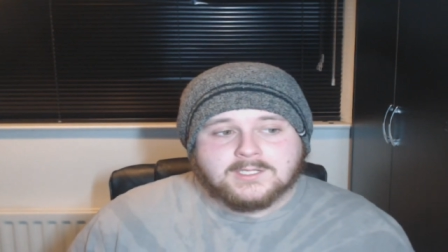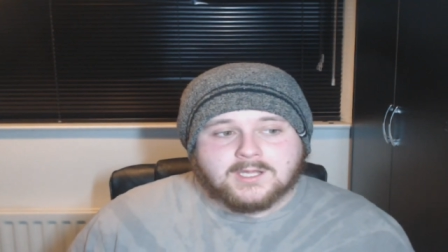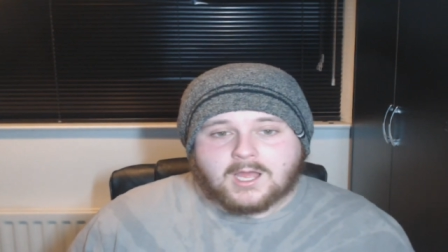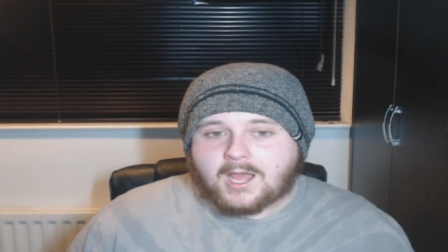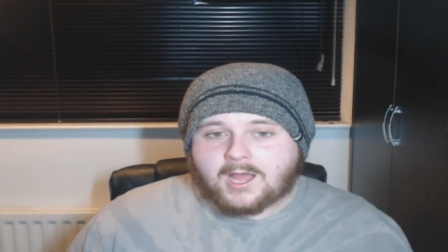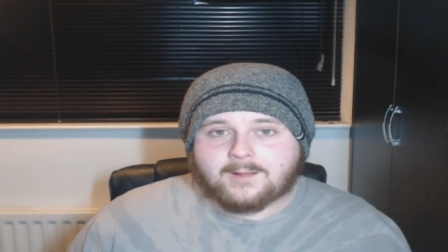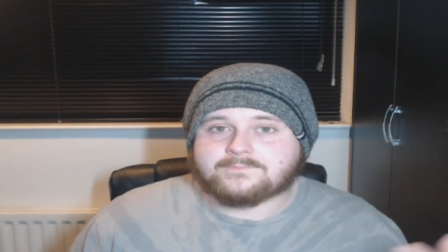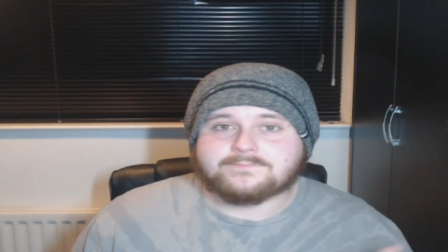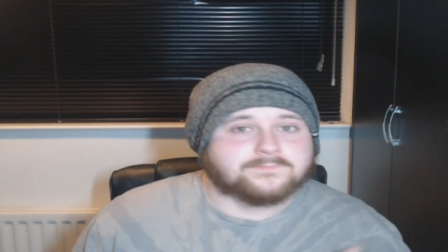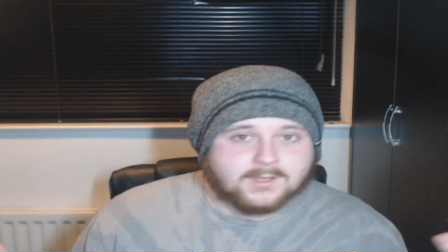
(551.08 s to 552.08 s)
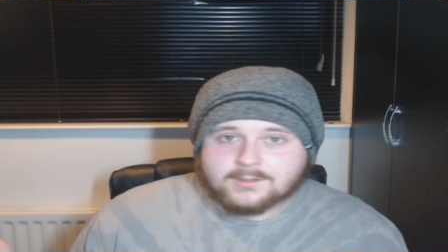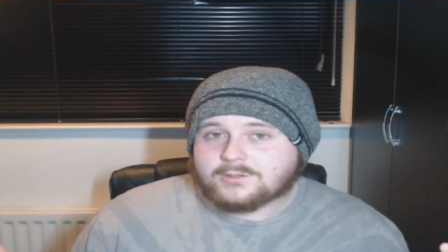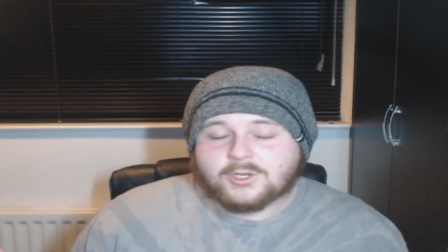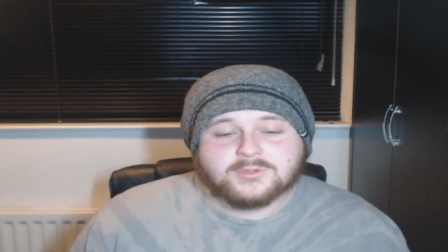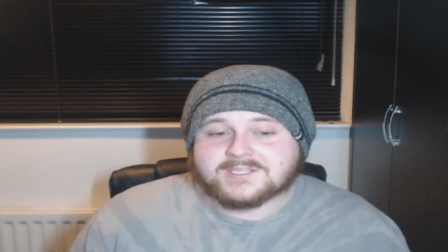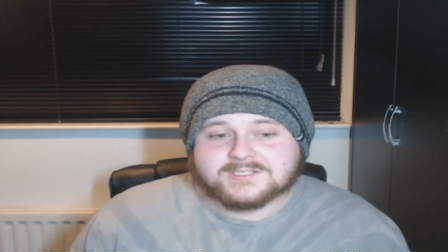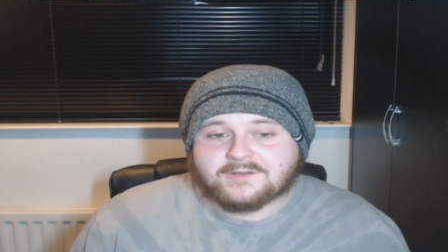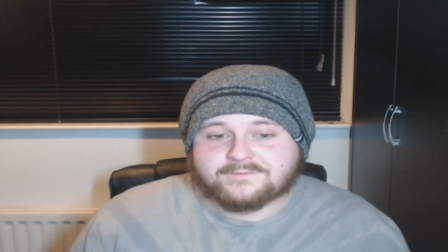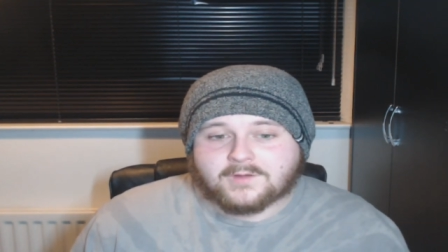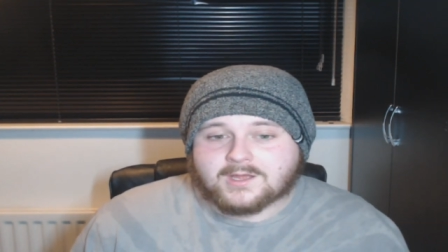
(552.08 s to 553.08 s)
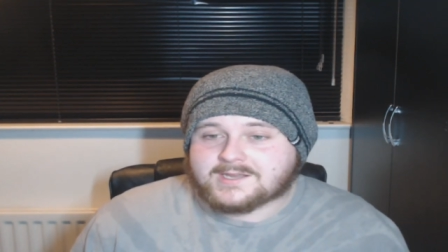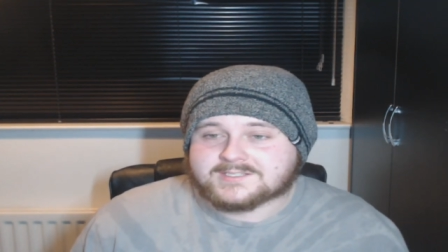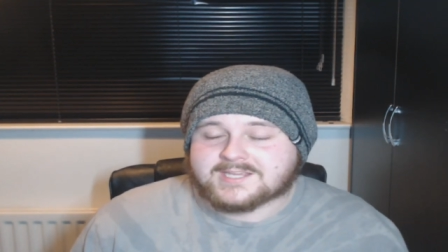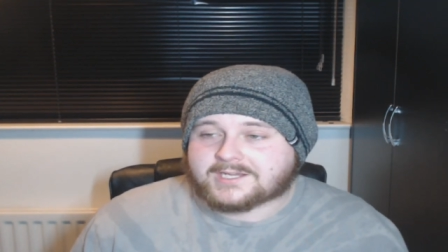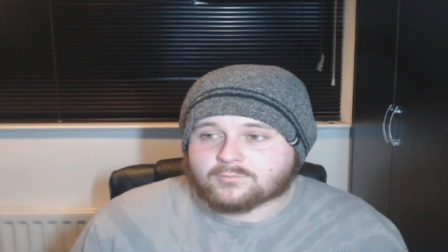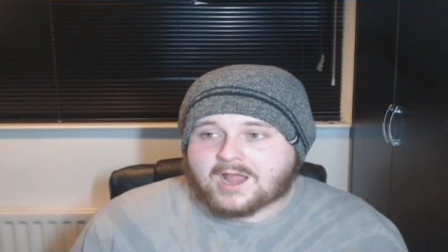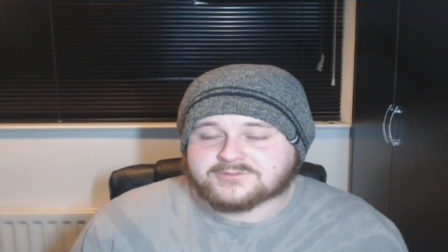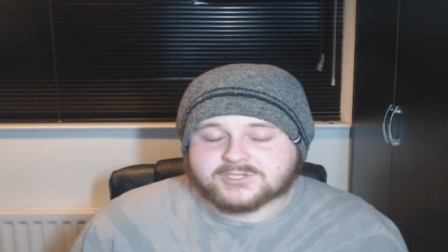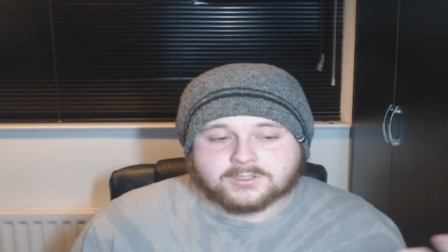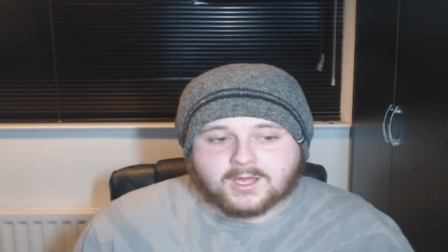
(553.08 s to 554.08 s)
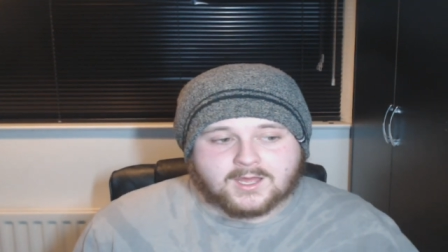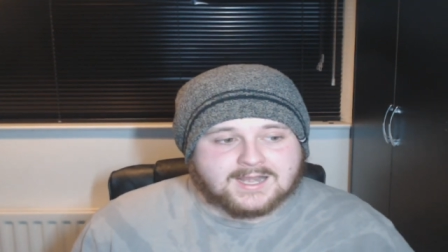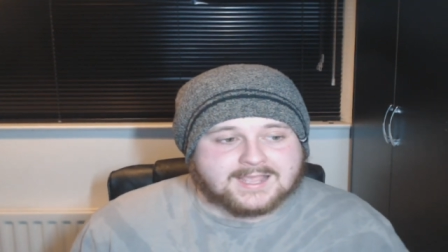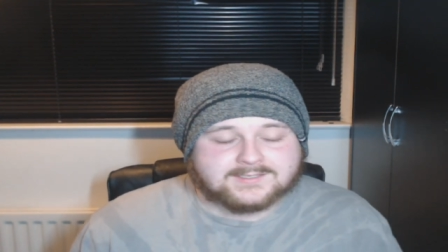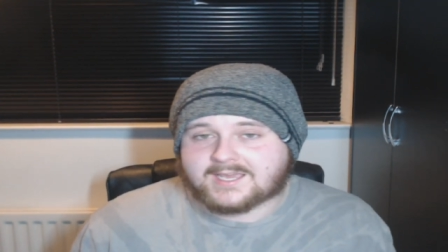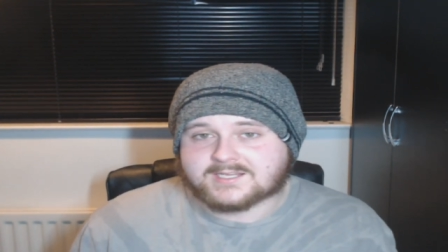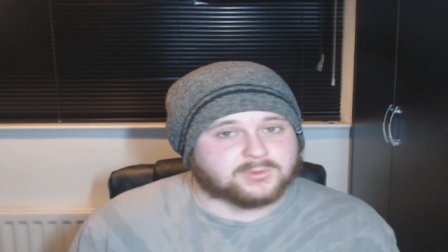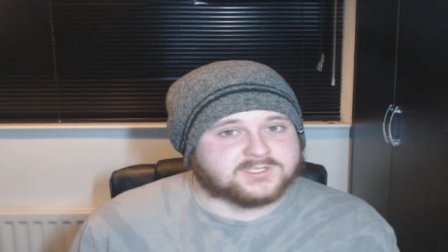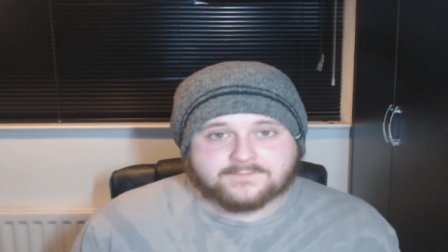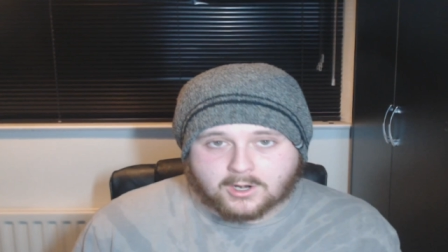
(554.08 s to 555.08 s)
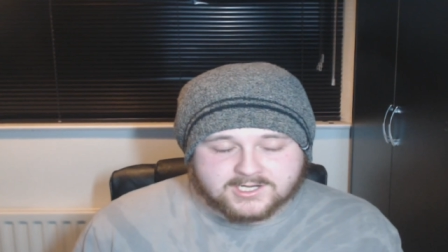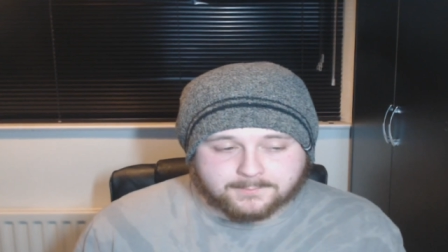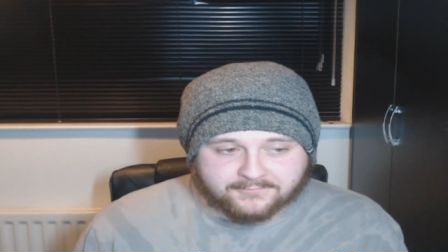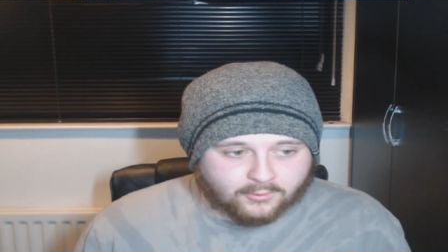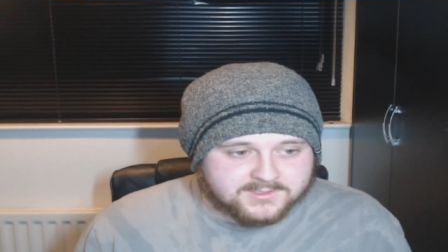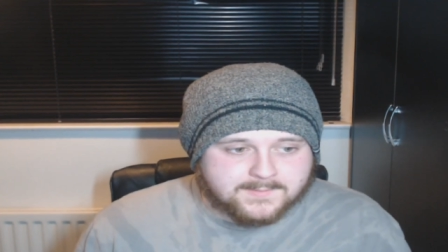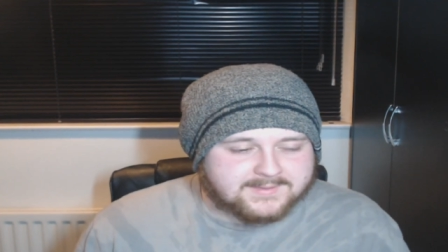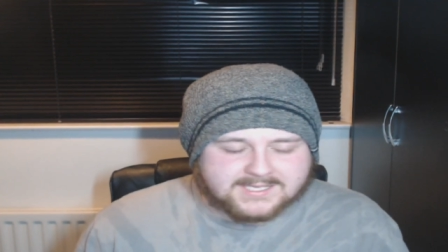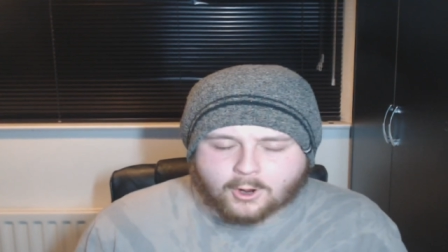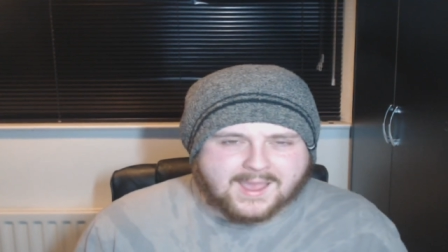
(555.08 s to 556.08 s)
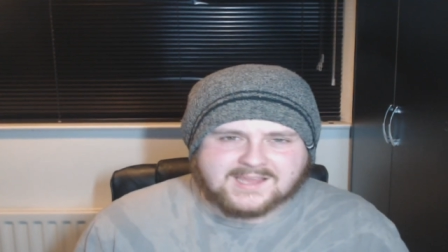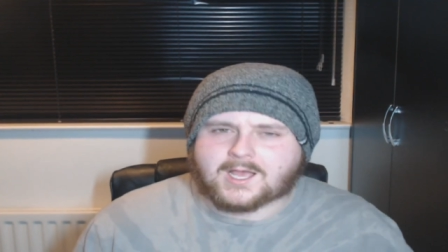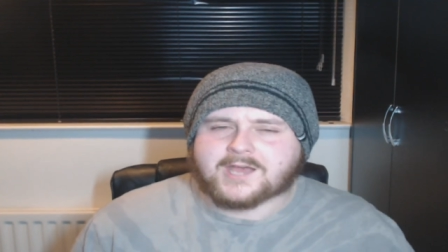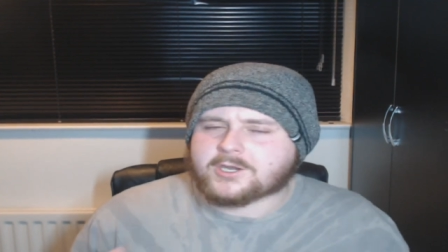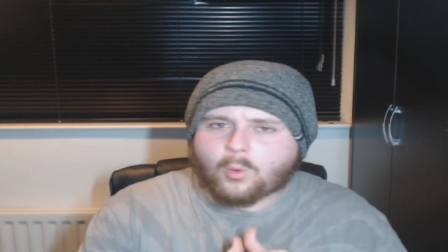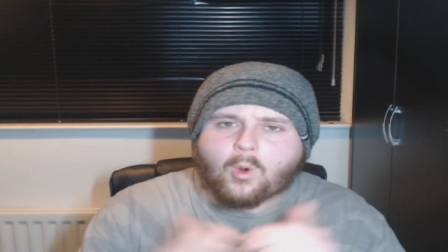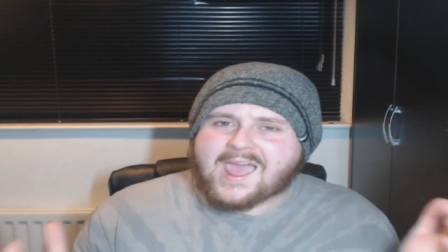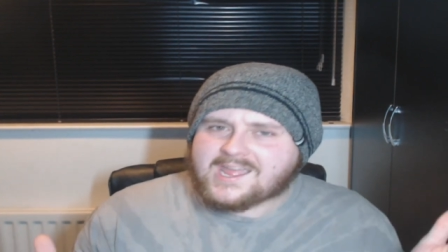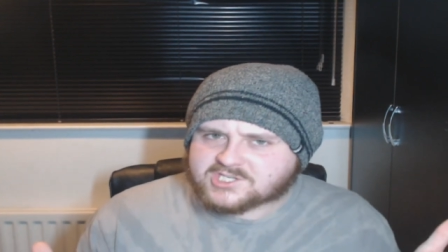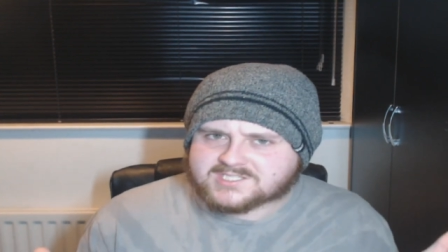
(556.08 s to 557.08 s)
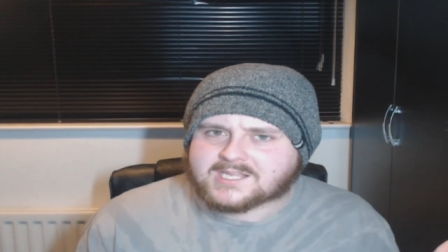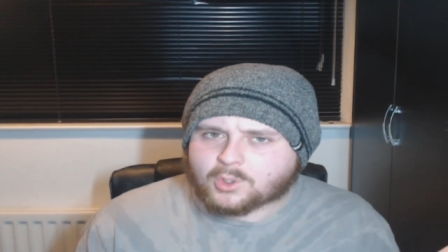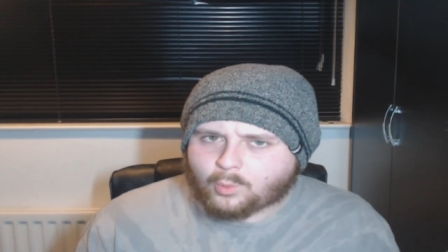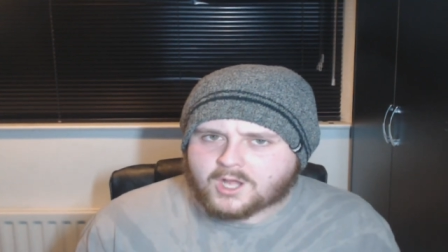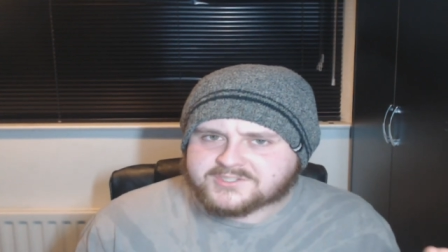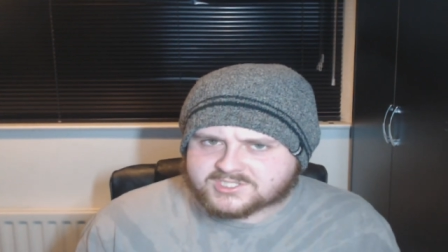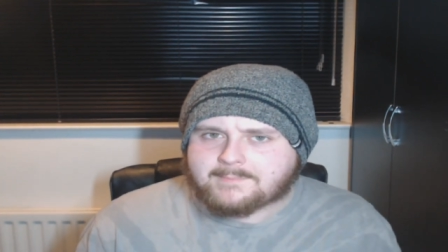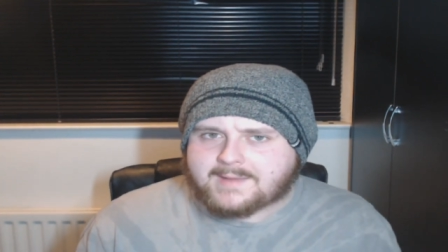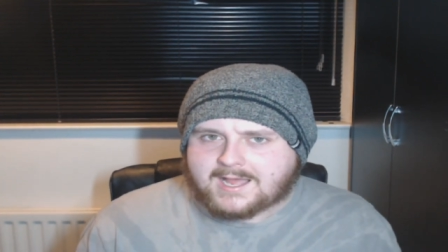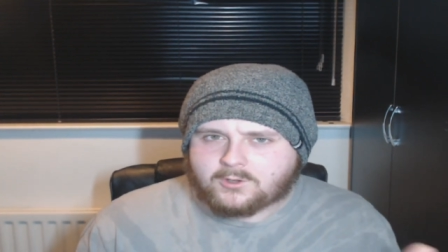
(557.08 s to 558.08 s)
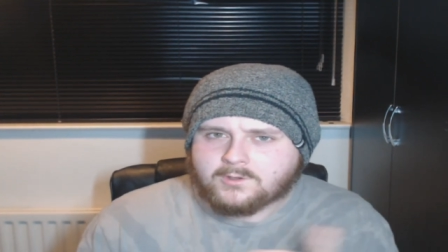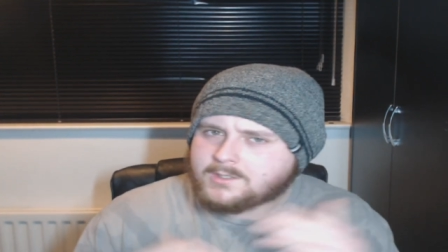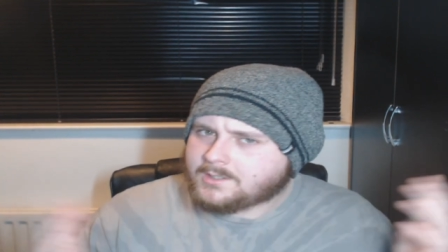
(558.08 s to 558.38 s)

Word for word: um, Loses in the in the second round to uh, leg kicks. It was a very good performance by Miguel Baeza. I don't know why I just said the word somehow.